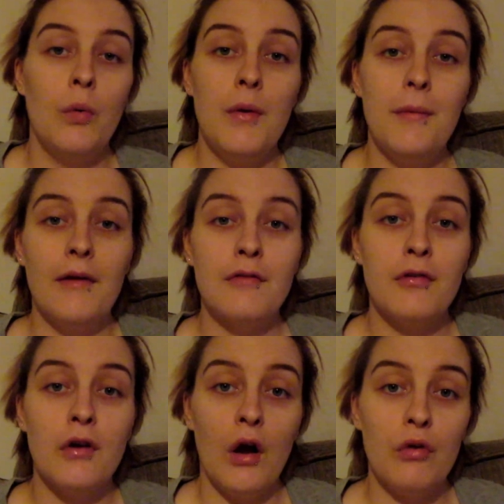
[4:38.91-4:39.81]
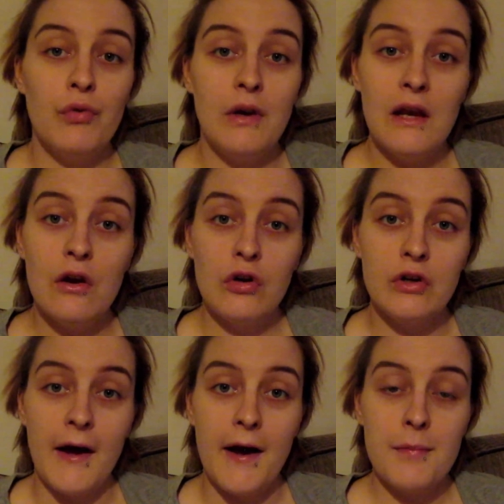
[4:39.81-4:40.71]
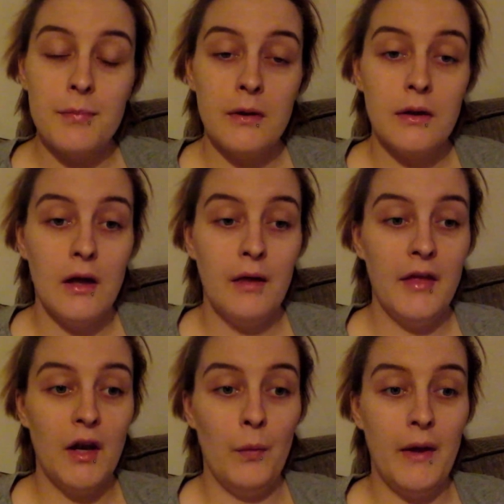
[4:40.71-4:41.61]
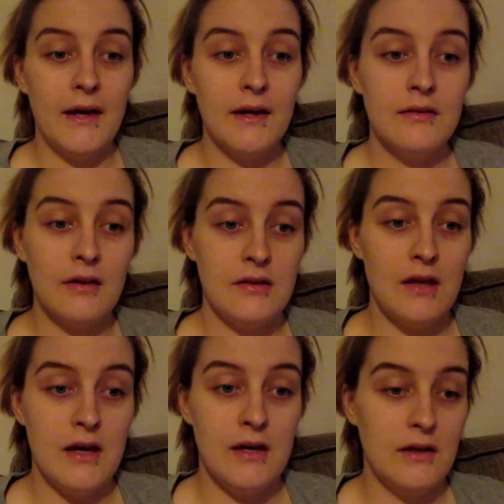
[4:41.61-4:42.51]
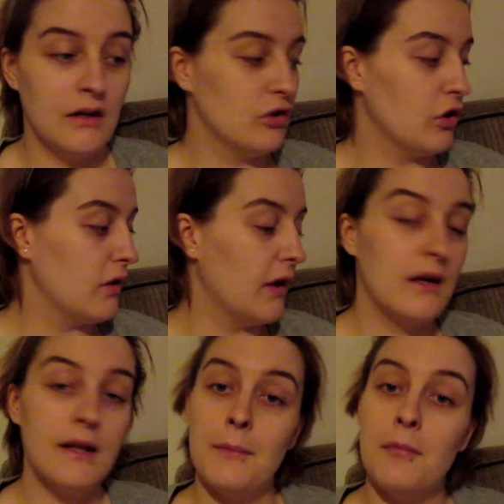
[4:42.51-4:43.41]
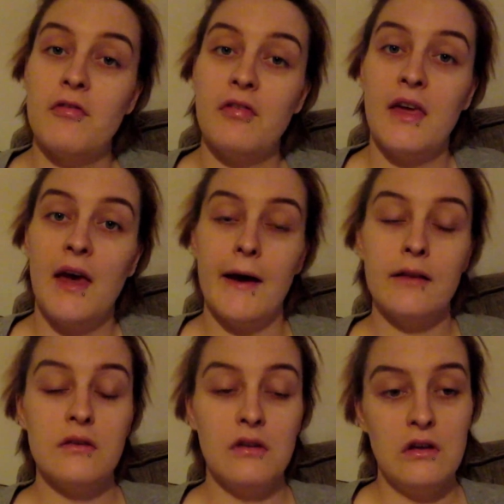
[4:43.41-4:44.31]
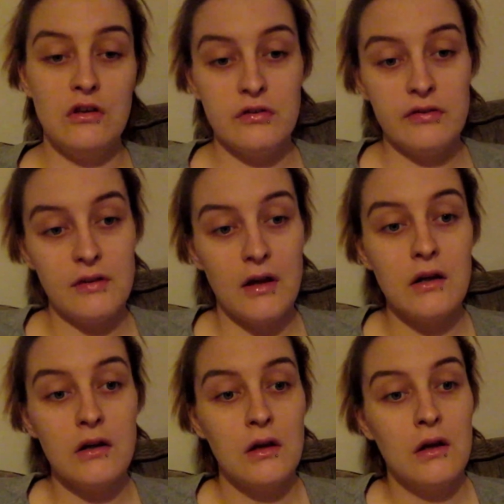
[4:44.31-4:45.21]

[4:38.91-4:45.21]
We went for a really long nap and then awakened and then I took that clip of the cats that you just seen.